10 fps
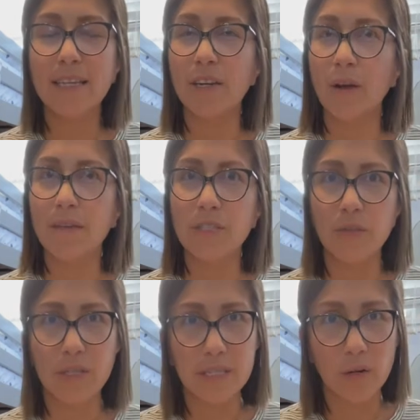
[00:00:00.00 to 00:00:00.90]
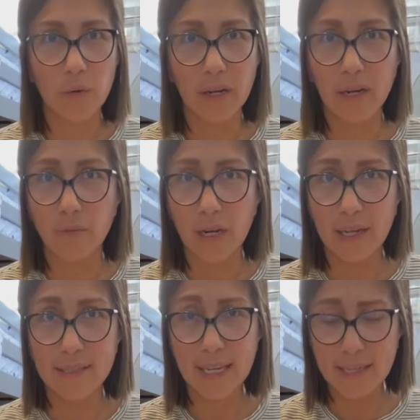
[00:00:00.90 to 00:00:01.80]
I know I have students that are working on
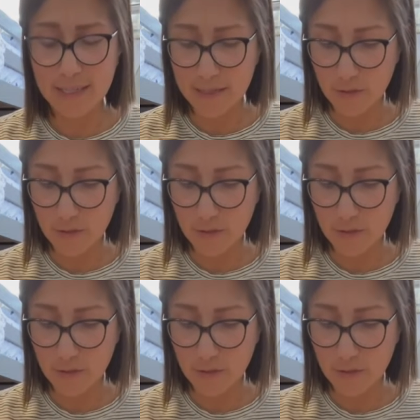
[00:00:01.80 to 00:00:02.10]
run-on sentences.